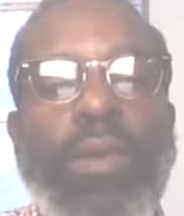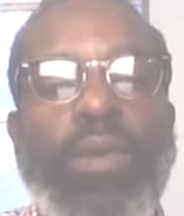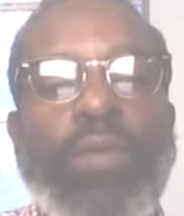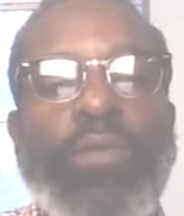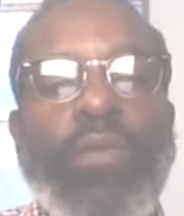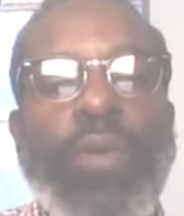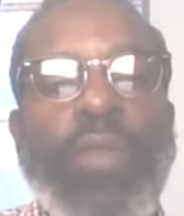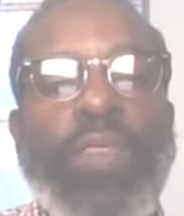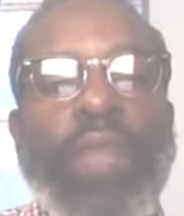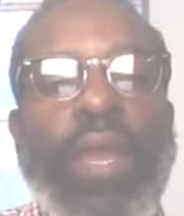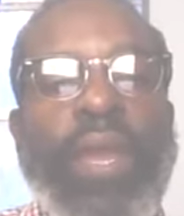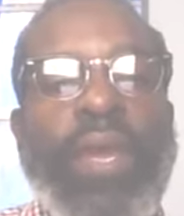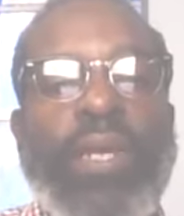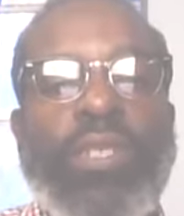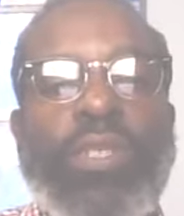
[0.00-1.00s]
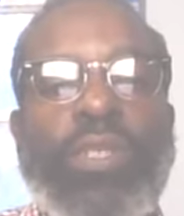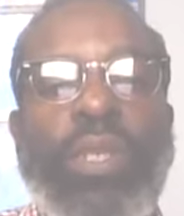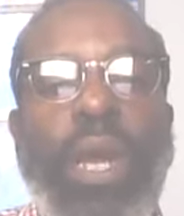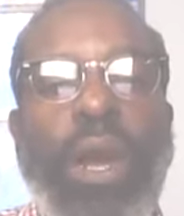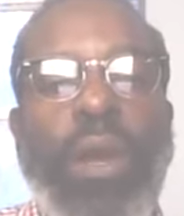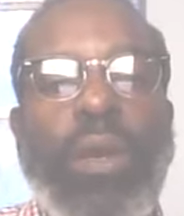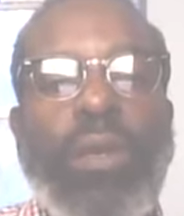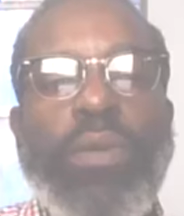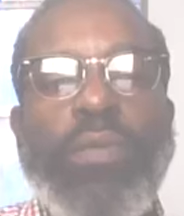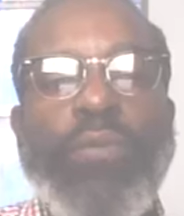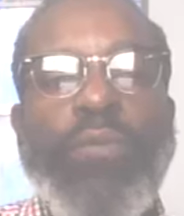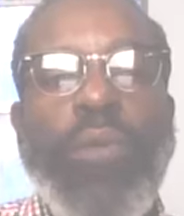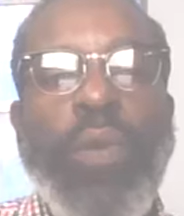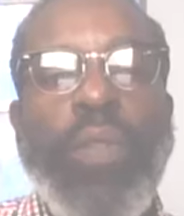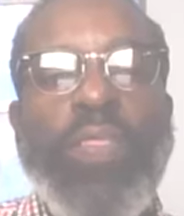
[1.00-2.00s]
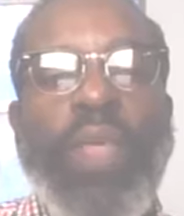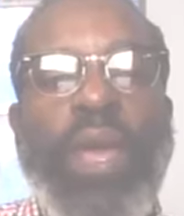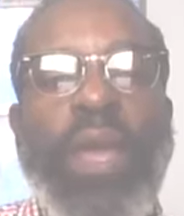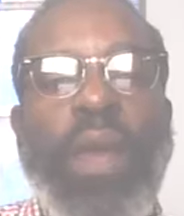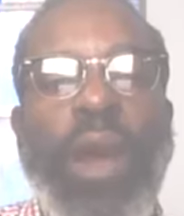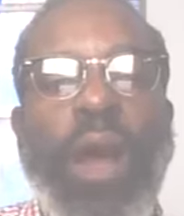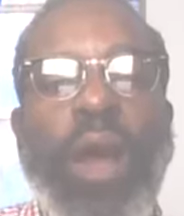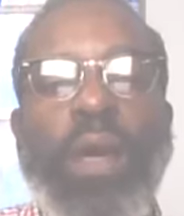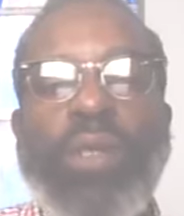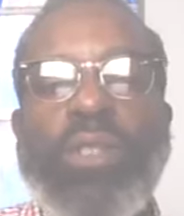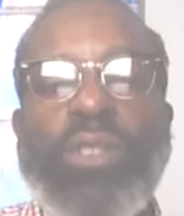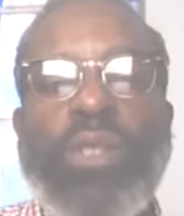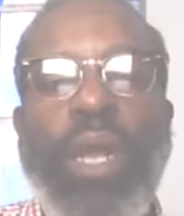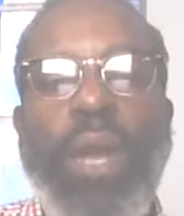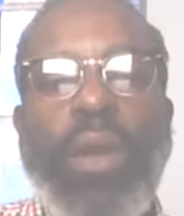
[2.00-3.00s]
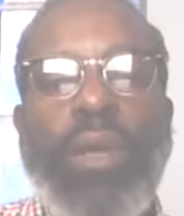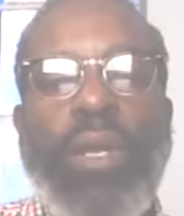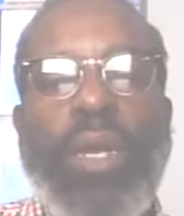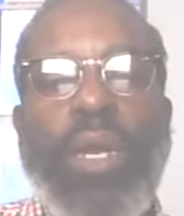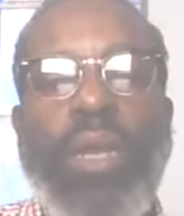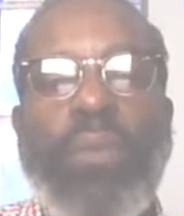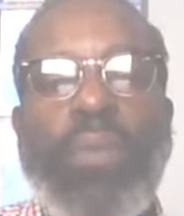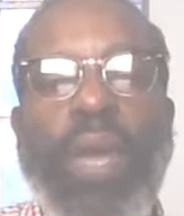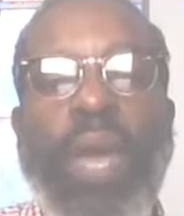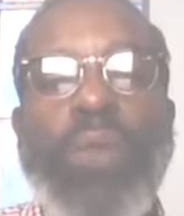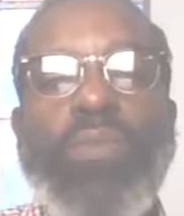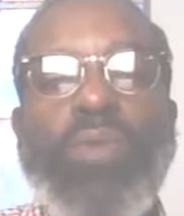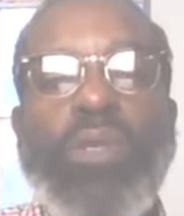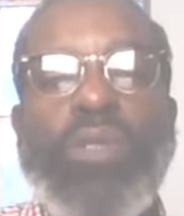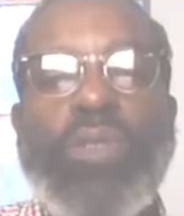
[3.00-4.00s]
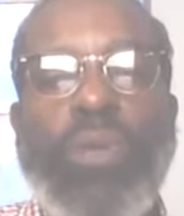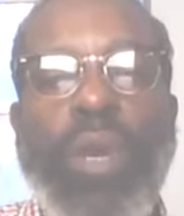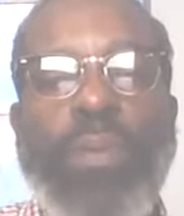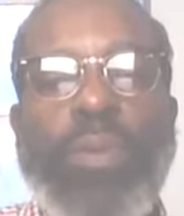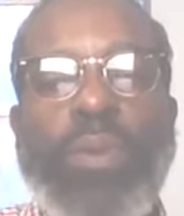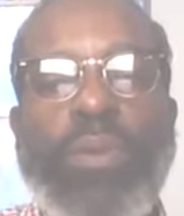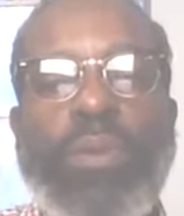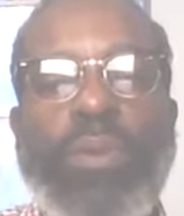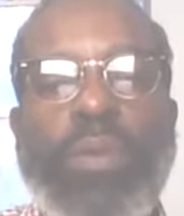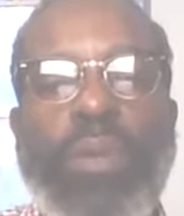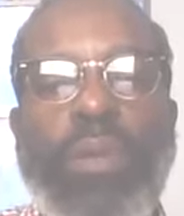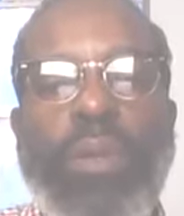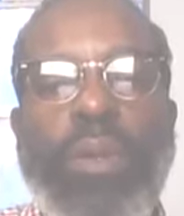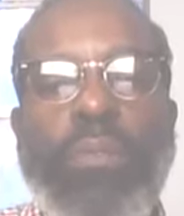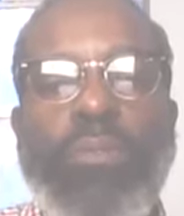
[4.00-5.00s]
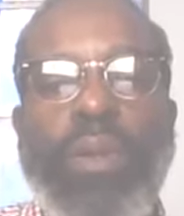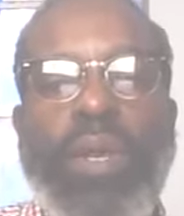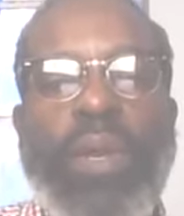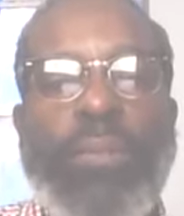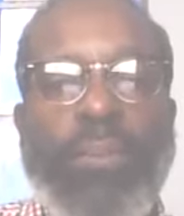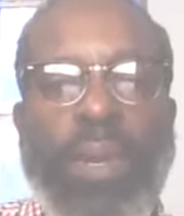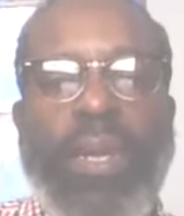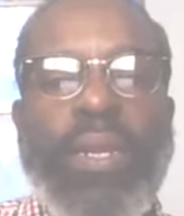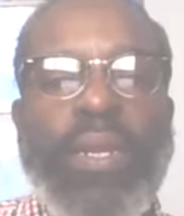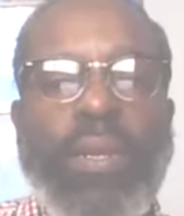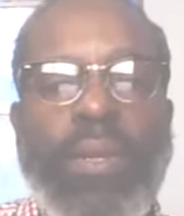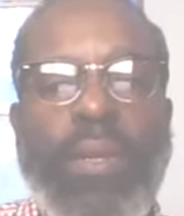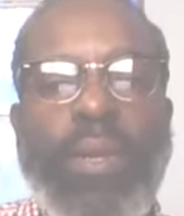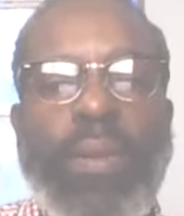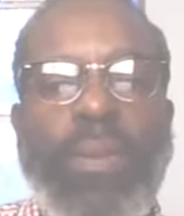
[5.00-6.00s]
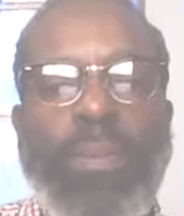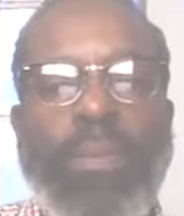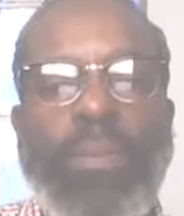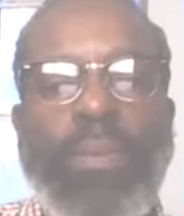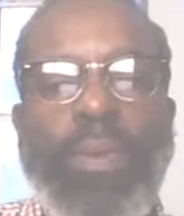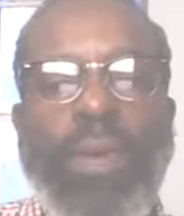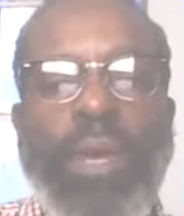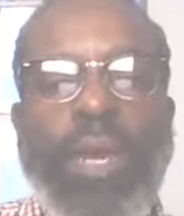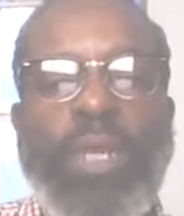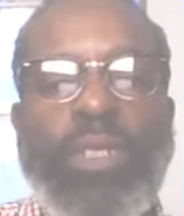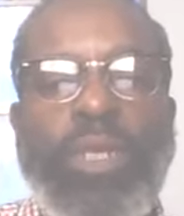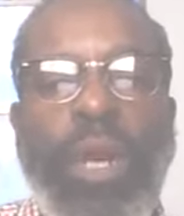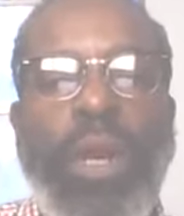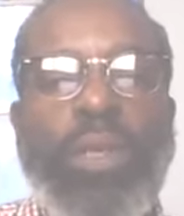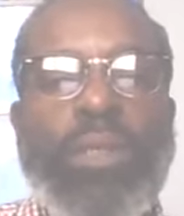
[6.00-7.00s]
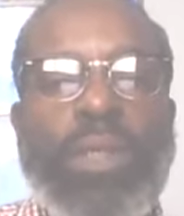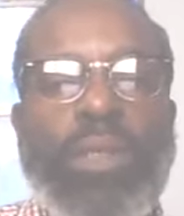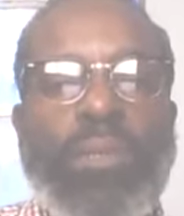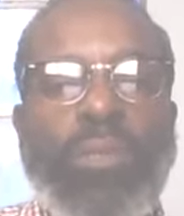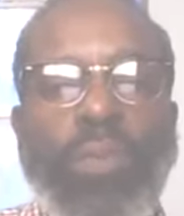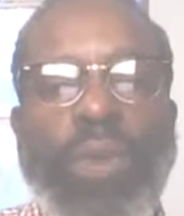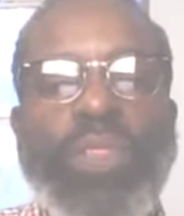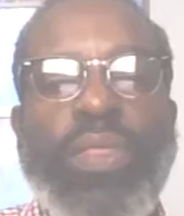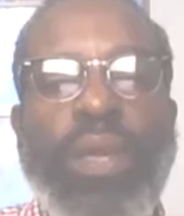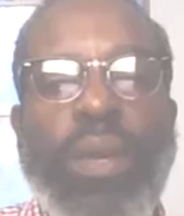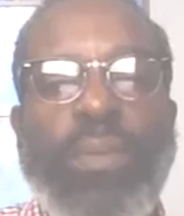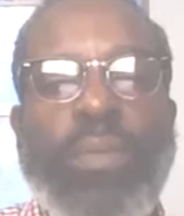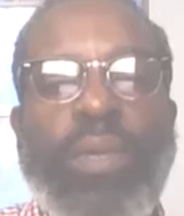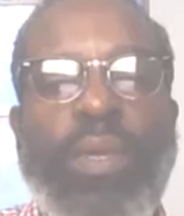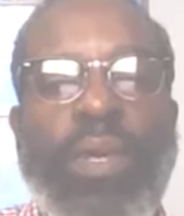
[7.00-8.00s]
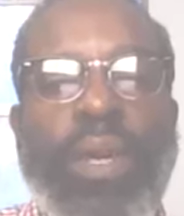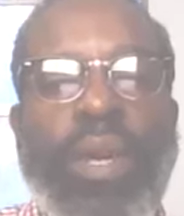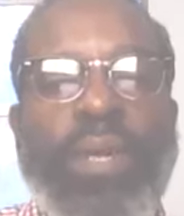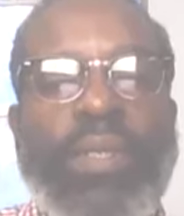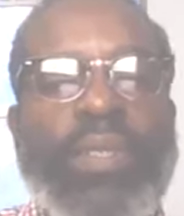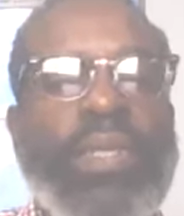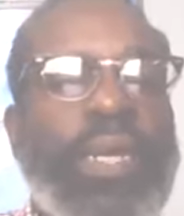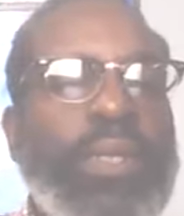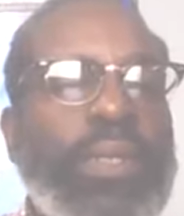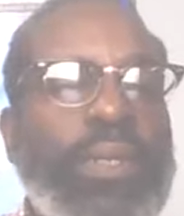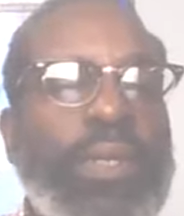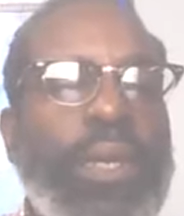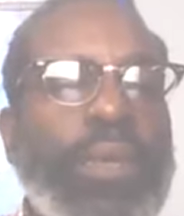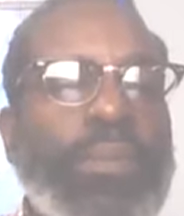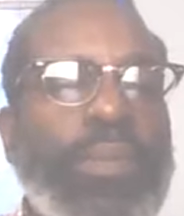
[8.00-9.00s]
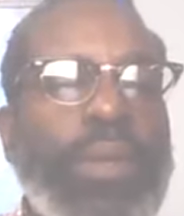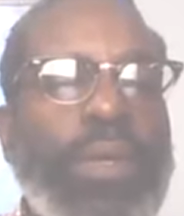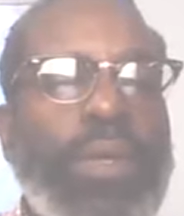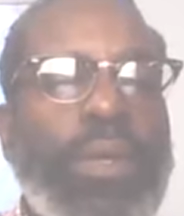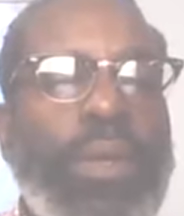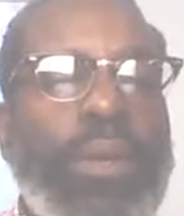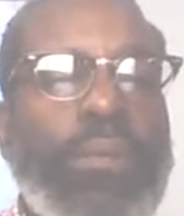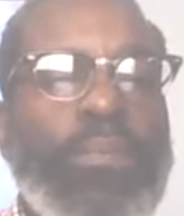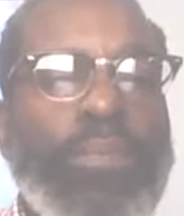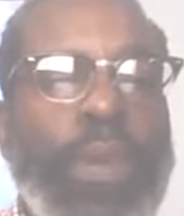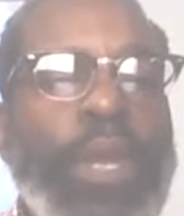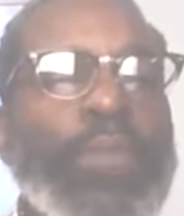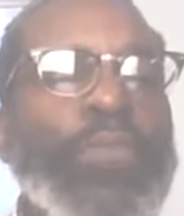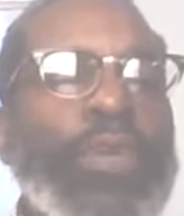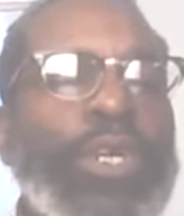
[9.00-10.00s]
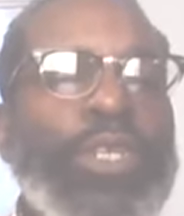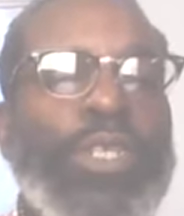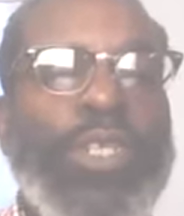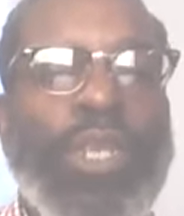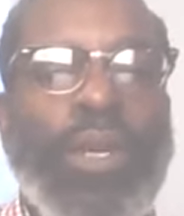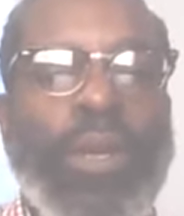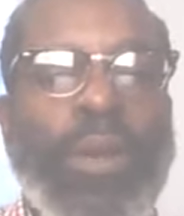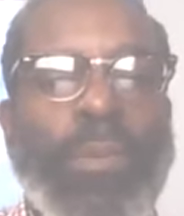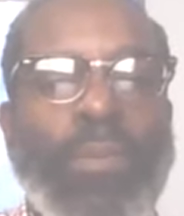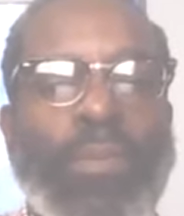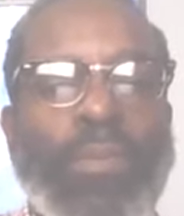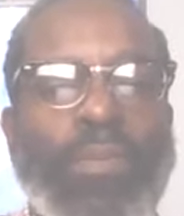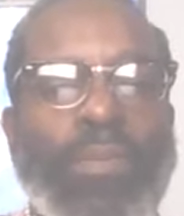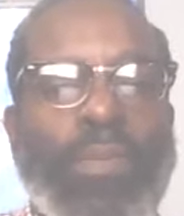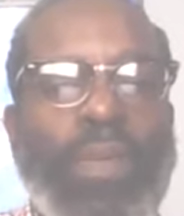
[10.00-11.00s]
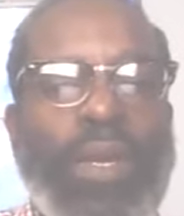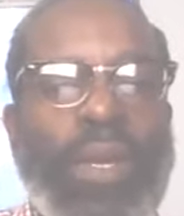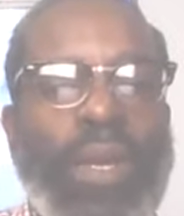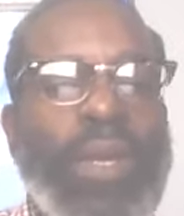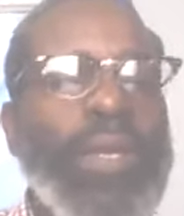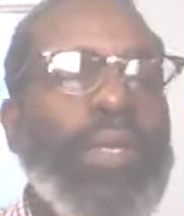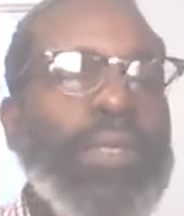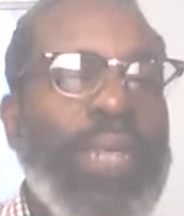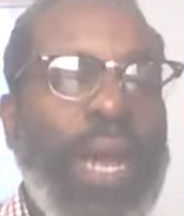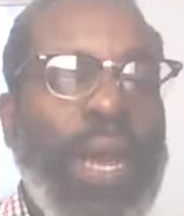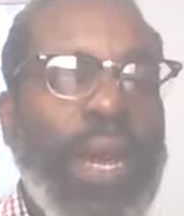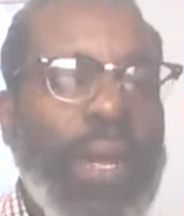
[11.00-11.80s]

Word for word: For they had saw for they all saw him and were troubled. But immediately he talked with them and said to them, Be of good cheer. It is I.